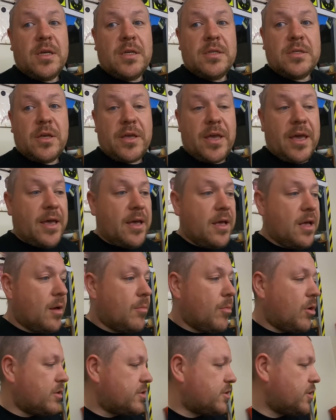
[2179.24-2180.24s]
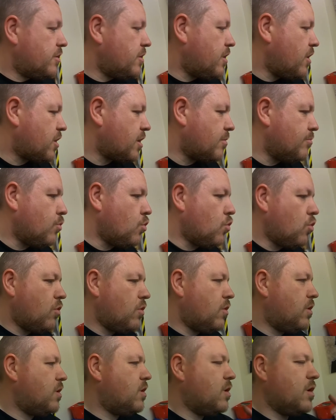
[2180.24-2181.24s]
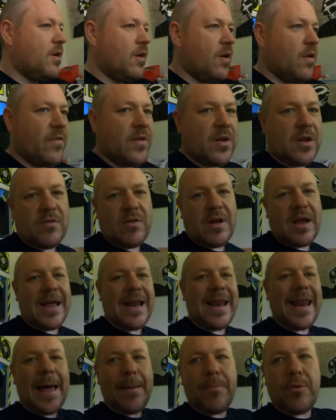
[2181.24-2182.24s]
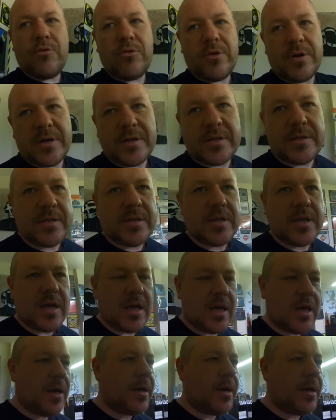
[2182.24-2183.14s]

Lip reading: So yeah, I might do like a more of an elaborate